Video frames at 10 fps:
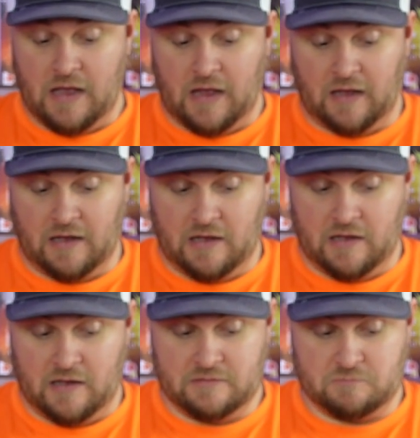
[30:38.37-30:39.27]

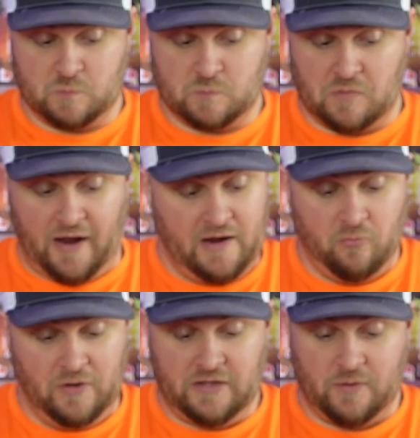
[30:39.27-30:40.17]
I
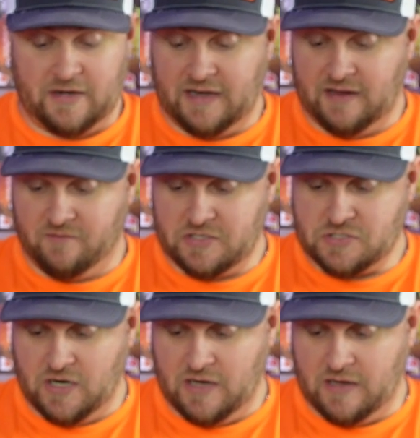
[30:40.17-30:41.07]
really wanted to give it a
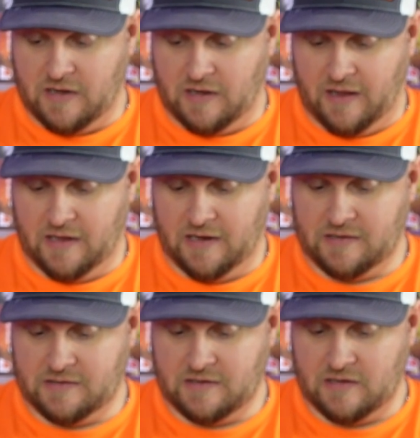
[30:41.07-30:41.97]
try,
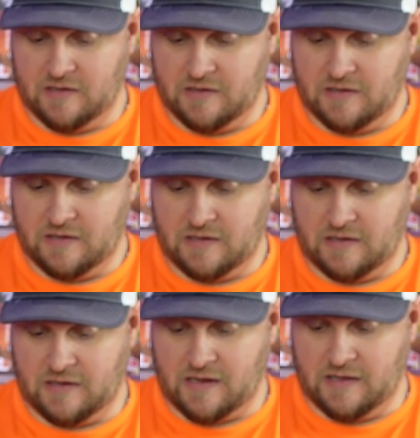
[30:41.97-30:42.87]
and
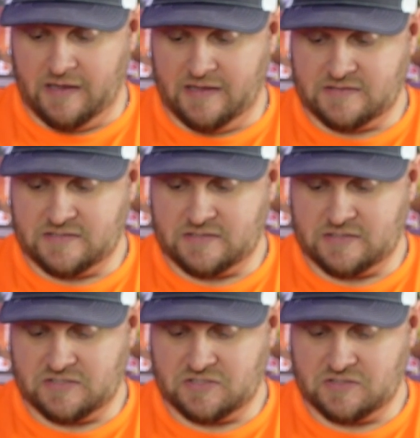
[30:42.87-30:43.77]

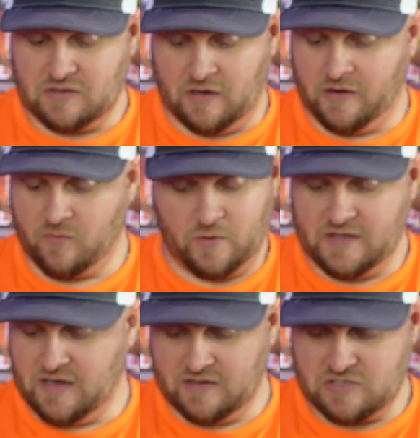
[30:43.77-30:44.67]
it's another one
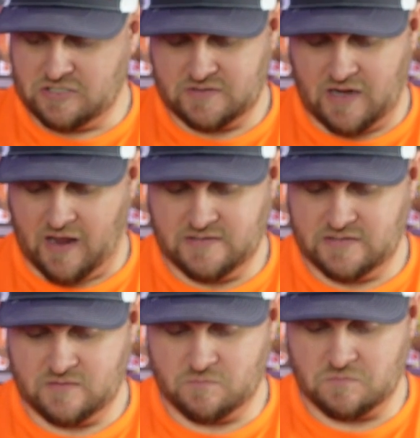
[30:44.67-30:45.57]
that just
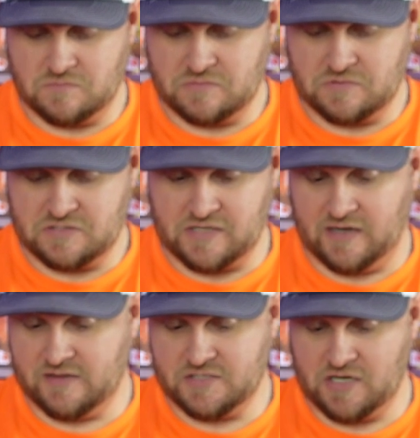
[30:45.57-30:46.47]
has sat
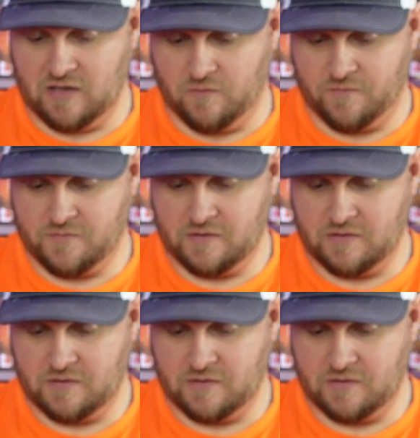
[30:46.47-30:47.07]
on the shelf.